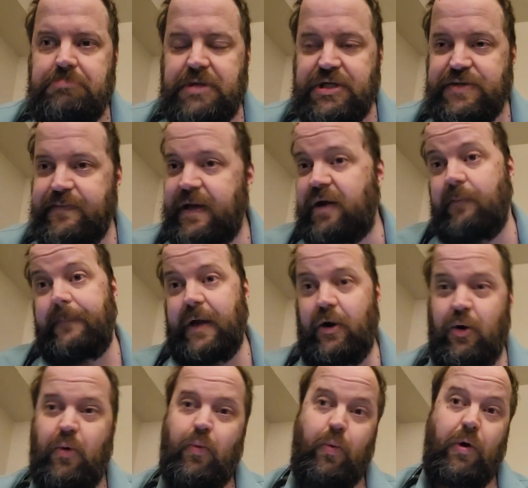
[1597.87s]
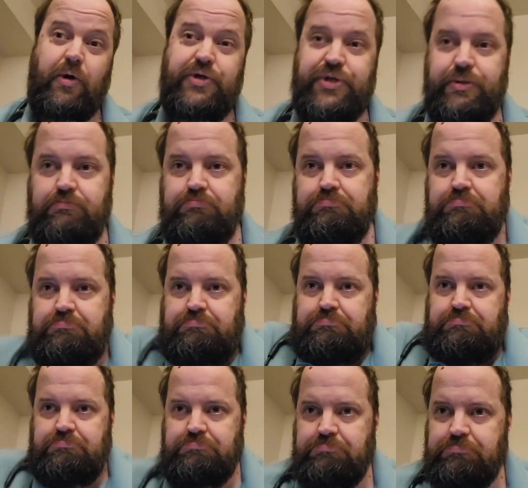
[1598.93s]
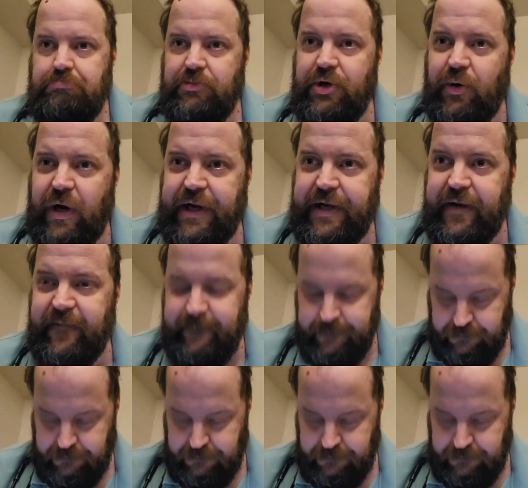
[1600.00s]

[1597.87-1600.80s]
Does it make it better? Worse? No idea.